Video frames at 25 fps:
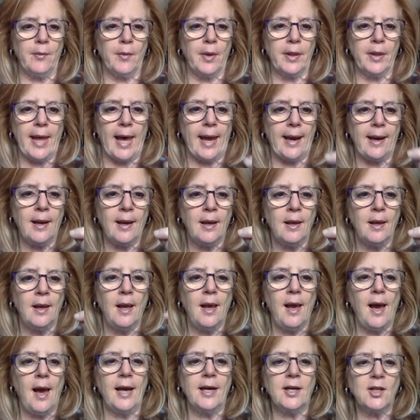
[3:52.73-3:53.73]
When that
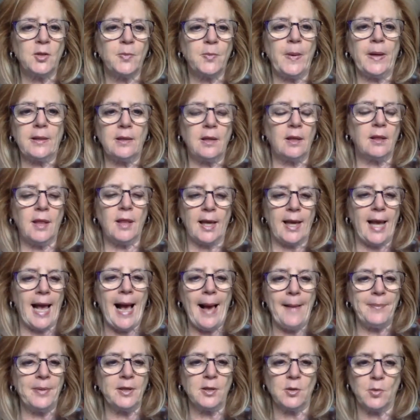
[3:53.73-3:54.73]
unexpected thing
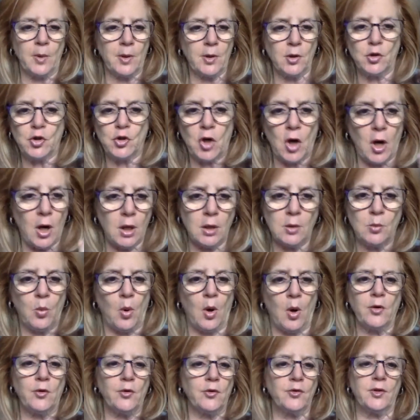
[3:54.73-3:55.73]
happens, when a child
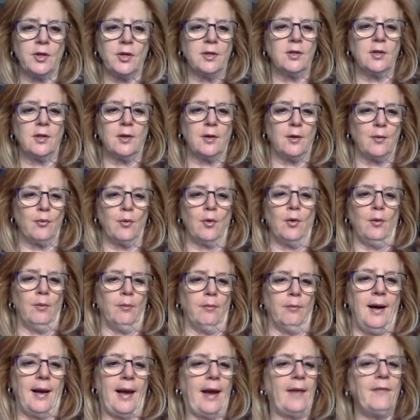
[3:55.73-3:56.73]
wanders into the
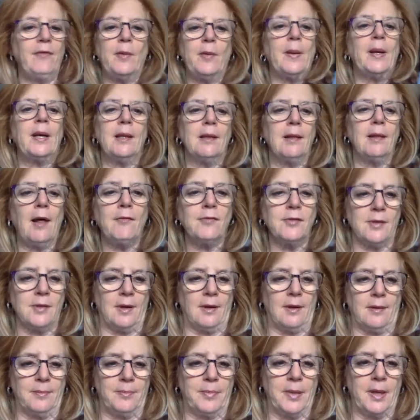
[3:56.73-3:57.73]
room, everybody loves it
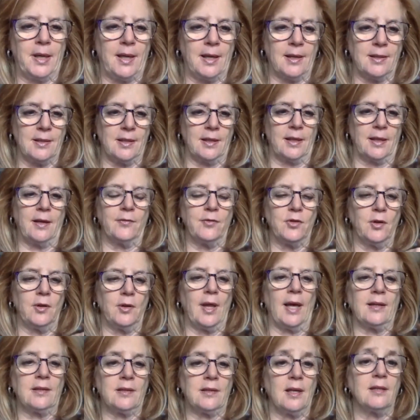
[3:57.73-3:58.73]
because it gives you
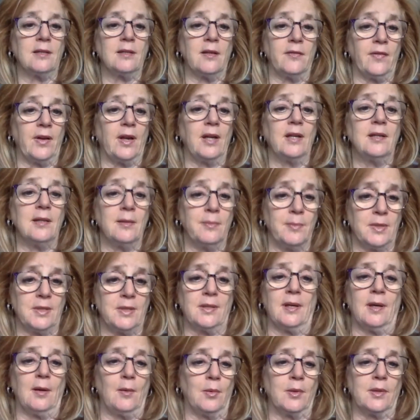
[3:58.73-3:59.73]
that sense of
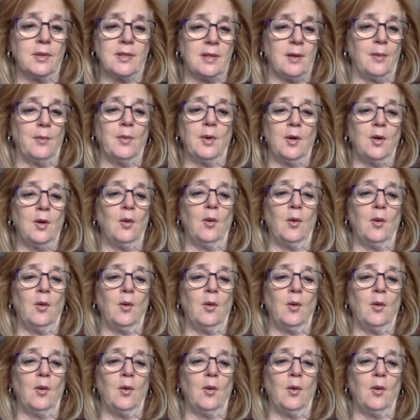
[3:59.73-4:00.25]
intimacy with someone who